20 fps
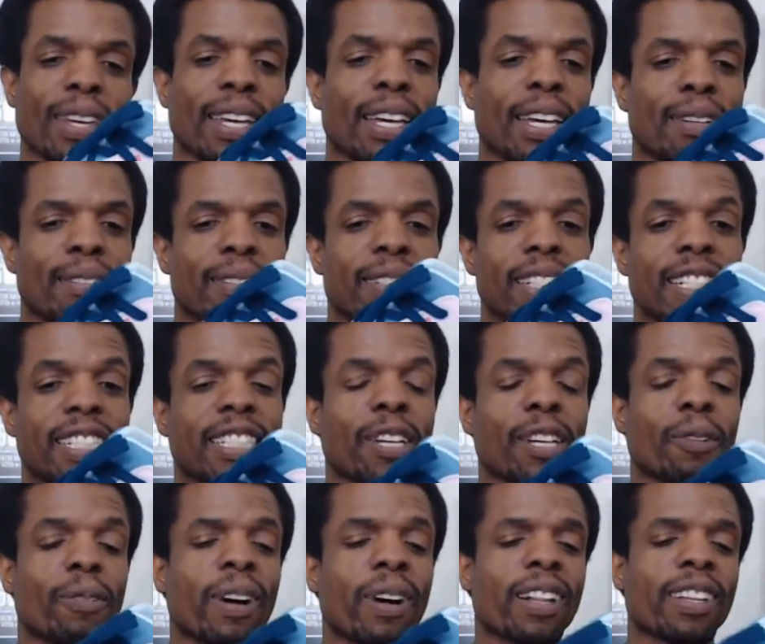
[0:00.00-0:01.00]
in
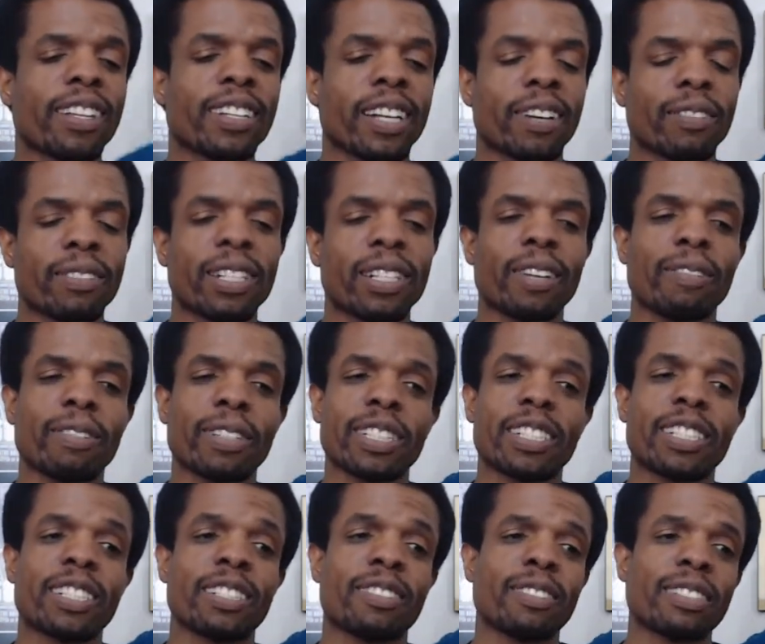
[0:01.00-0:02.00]
decent quality, I would definitely
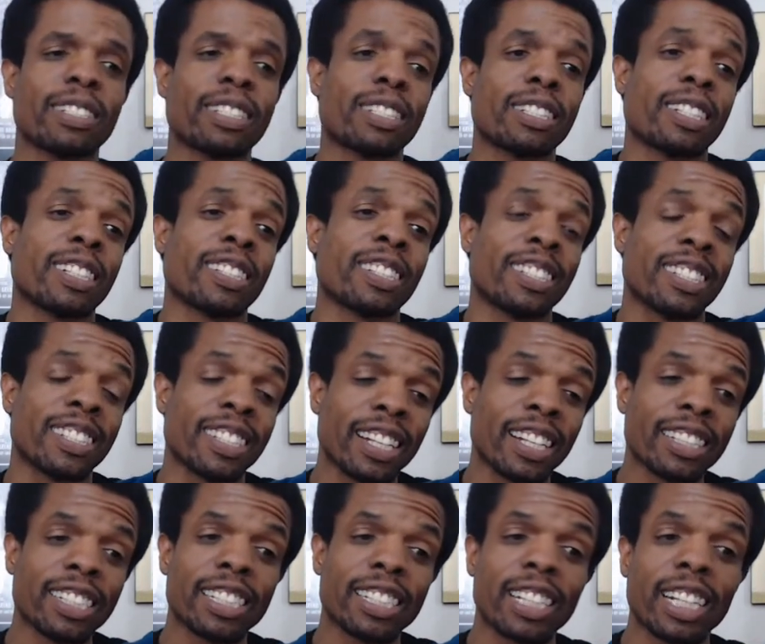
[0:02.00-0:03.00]

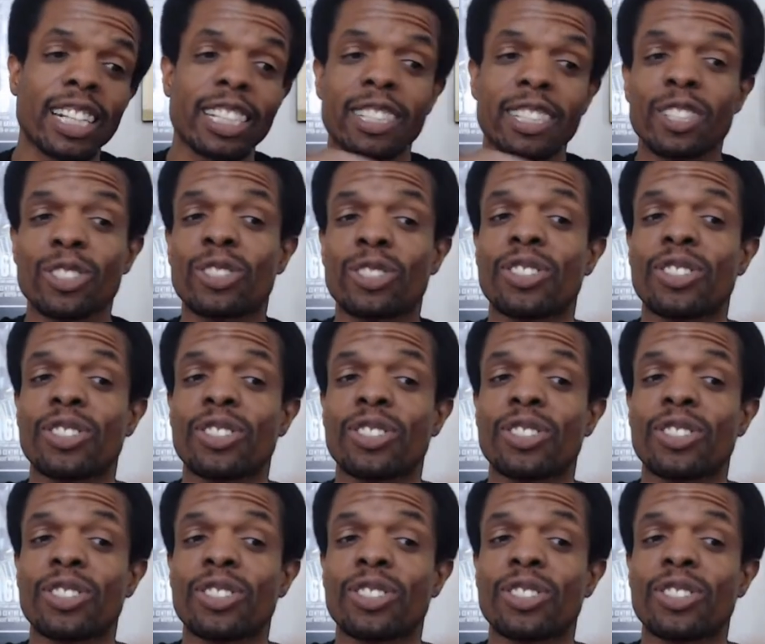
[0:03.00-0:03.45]
suggest like